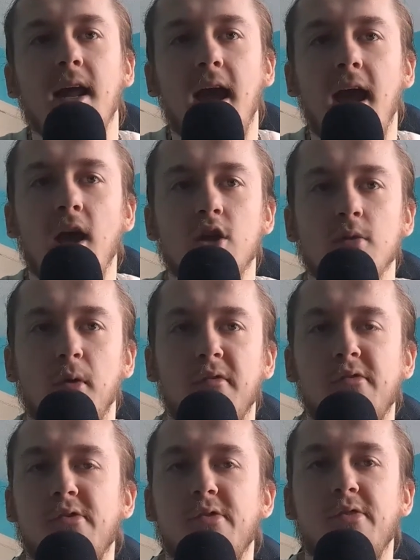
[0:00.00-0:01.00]
age above
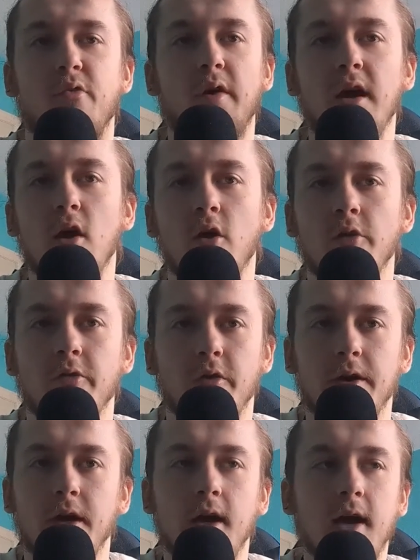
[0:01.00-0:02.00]

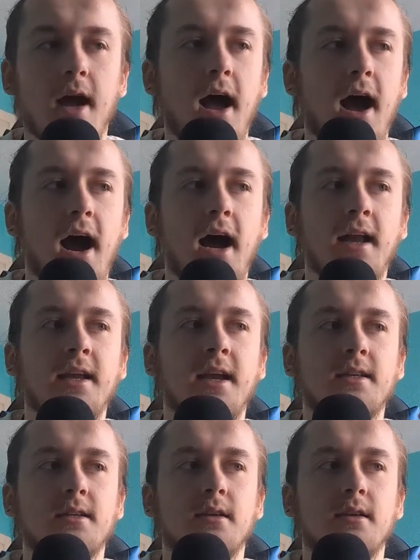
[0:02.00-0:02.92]
300, and yet